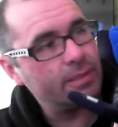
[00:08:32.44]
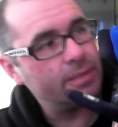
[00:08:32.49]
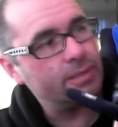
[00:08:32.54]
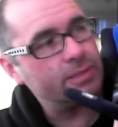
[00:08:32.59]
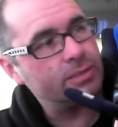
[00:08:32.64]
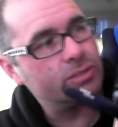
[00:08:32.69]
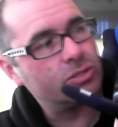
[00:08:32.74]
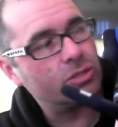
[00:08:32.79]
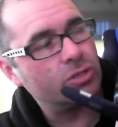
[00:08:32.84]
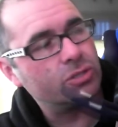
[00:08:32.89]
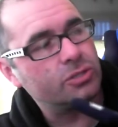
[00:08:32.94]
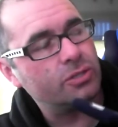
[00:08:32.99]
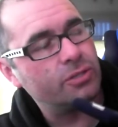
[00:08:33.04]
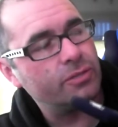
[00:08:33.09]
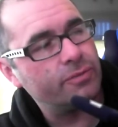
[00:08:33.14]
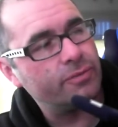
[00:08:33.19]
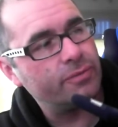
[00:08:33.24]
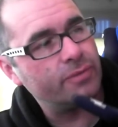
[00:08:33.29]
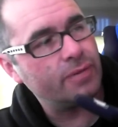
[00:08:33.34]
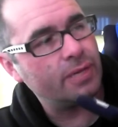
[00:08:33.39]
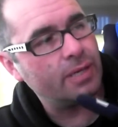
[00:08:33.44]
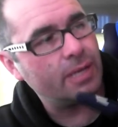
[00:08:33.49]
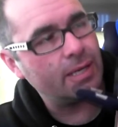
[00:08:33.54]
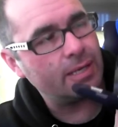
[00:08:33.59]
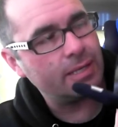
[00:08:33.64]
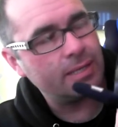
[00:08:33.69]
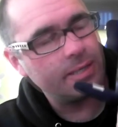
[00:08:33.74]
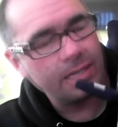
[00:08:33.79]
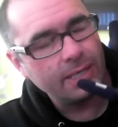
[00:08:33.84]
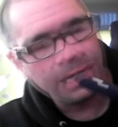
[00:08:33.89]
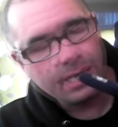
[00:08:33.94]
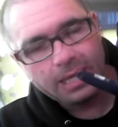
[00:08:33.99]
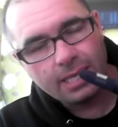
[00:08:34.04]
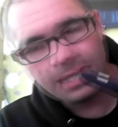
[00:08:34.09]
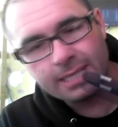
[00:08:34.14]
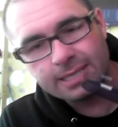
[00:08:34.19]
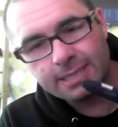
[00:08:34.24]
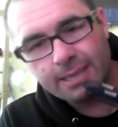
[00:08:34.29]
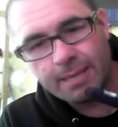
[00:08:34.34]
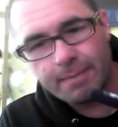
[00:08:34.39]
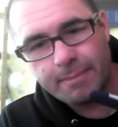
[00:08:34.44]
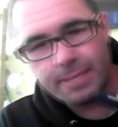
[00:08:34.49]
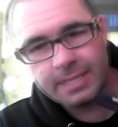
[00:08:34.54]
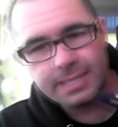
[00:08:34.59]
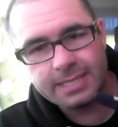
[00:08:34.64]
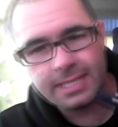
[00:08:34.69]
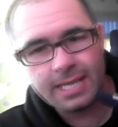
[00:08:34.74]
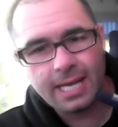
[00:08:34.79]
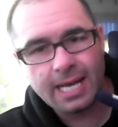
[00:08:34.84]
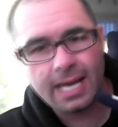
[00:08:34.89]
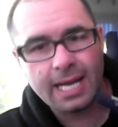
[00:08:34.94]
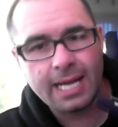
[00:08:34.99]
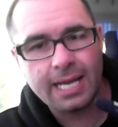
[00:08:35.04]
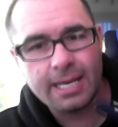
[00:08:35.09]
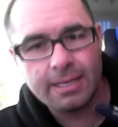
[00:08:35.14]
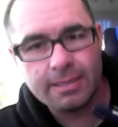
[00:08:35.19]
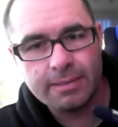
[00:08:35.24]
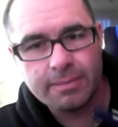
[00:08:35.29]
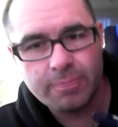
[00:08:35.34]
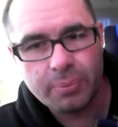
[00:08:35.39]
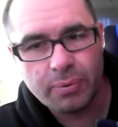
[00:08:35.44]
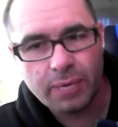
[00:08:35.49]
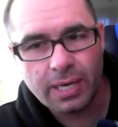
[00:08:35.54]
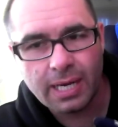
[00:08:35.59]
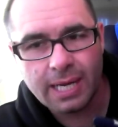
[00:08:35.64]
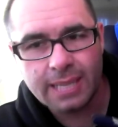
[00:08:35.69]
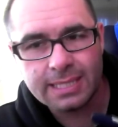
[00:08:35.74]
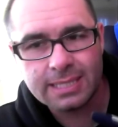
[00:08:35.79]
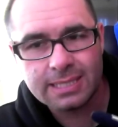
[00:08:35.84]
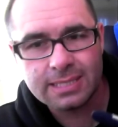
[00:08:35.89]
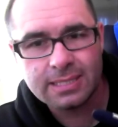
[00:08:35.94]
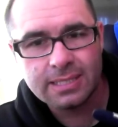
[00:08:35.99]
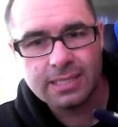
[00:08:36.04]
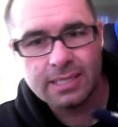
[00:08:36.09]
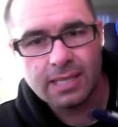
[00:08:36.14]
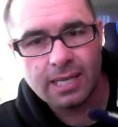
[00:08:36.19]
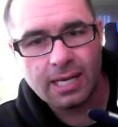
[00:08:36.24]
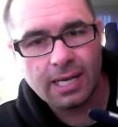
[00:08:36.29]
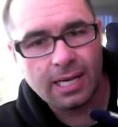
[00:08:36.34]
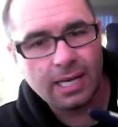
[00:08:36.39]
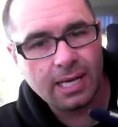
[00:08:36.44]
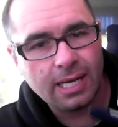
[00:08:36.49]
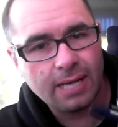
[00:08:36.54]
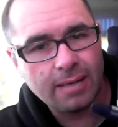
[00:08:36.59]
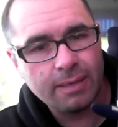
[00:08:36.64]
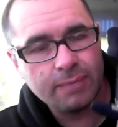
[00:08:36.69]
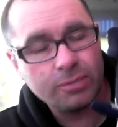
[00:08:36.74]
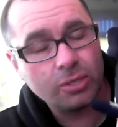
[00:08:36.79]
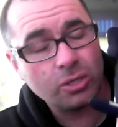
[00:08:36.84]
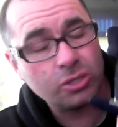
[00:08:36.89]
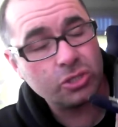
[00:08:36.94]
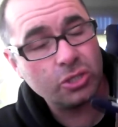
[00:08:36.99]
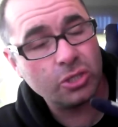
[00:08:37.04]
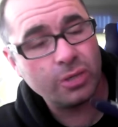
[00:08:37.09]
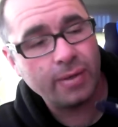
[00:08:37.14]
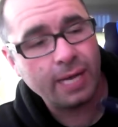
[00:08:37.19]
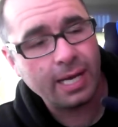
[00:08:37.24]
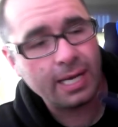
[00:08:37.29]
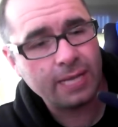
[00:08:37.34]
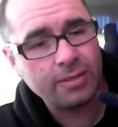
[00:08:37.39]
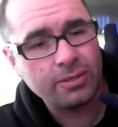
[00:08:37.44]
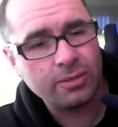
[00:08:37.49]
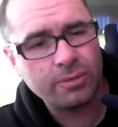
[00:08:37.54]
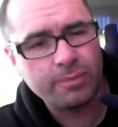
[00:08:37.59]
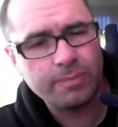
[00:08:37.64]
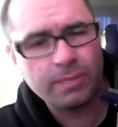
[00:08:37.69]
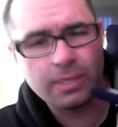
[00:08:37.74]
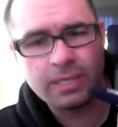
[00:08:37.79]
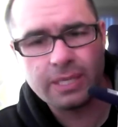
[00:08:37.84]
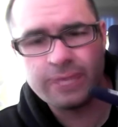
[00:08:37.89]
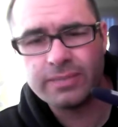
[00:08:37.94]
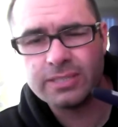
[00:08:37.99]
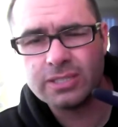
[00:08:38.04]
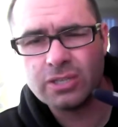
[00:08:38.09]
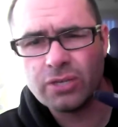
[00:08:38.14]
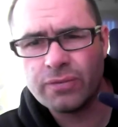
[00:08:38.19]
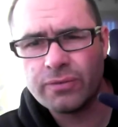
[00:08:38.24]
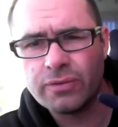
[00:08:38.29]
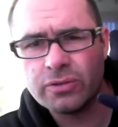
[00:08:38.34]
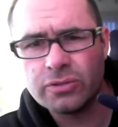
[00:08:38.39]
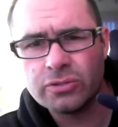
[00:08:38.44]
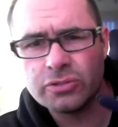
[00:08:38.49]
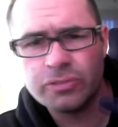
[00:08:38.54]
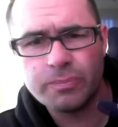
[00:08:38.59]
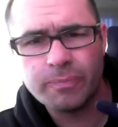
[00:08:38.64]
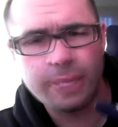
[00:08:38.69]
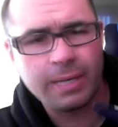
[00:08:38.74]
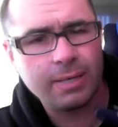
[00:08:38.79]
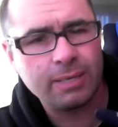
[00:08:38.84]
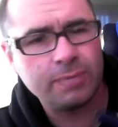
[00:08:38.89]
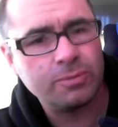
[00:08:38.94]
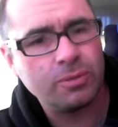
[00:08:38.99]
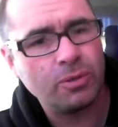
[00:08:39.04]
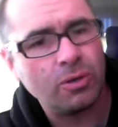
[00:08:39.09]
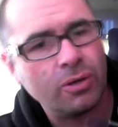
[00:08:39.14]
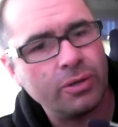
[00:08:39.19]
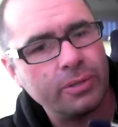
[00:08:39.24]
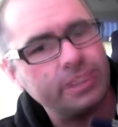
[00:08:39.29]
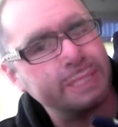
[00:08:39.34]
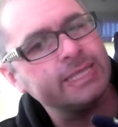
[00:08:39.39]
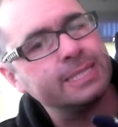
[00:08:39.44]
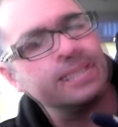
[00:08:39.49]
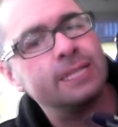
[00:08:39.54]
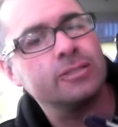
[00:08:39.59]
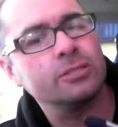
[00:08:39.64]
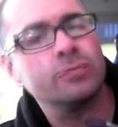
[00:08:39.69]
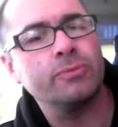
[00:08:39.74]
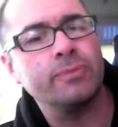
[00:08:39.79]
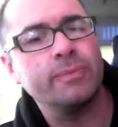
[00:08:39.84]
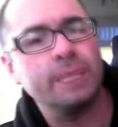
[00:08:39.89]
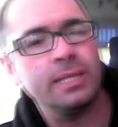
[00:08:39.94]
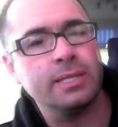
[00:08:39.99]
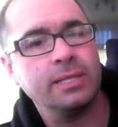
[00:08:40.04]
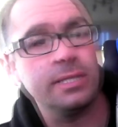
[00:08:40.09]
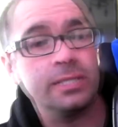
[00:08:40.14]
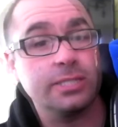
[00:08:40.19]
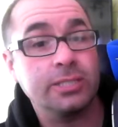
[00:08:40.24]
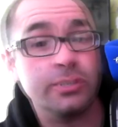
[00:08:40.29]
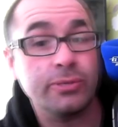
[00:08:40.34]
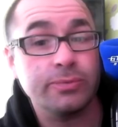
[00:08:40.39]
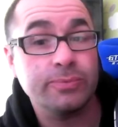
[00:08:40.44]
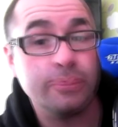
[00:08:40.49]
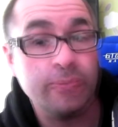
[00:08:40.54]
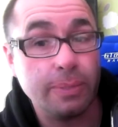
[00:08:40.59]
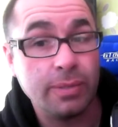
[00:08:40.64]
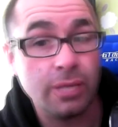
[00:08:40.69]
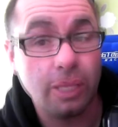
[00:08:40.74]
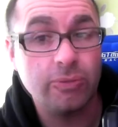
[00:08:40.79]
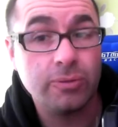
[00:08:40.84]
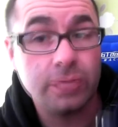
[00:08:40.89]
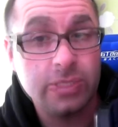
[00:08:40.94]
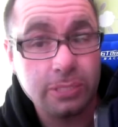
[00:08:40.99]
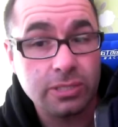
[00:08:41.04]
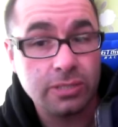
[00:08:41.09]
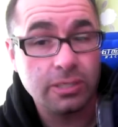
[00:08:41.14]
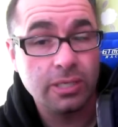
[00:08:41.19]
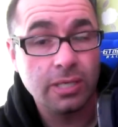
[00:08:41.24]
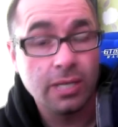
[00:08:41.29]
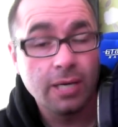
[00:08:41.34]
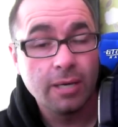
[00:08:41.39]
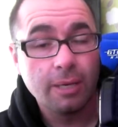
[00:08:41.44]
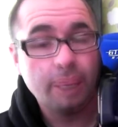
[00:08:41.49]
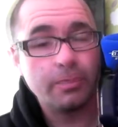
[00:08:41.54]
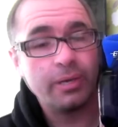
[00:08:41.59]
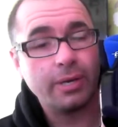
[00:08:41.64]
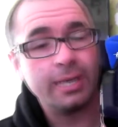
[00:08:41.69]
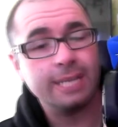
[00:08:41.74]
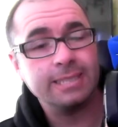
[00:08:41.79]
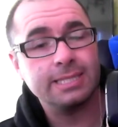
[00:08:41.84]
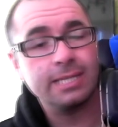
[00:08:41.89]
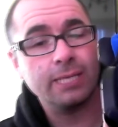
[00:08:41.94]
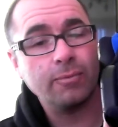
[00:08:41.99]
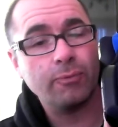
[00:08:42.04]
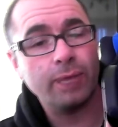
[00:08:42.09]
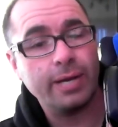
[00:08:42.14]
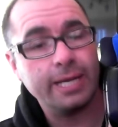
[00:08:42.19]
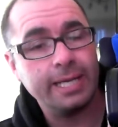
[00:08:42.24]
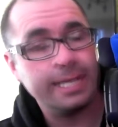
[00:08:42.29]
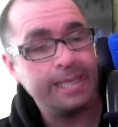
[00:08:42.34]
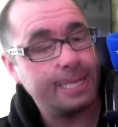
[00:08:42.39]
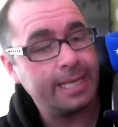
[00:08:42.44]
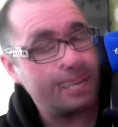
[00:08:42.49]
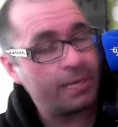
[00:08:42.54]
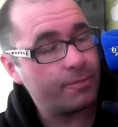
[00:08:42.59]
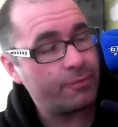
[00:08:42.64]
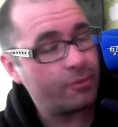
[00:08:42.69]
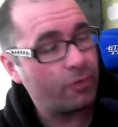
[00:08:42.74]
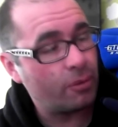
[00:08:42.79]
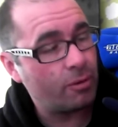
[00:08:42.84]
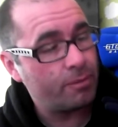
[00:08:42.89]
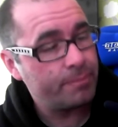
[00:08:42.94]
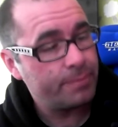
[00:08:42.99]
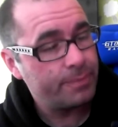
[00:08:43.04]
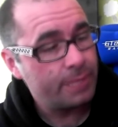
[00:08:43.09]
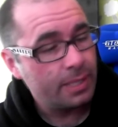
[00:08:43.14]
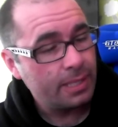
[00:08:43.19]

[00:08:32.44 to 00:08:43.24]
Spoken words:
Sort of let's say mid to high end price. Not too high, I don't believe it's over £100, but all the details will be in the description below as to pricing and where you can get it from.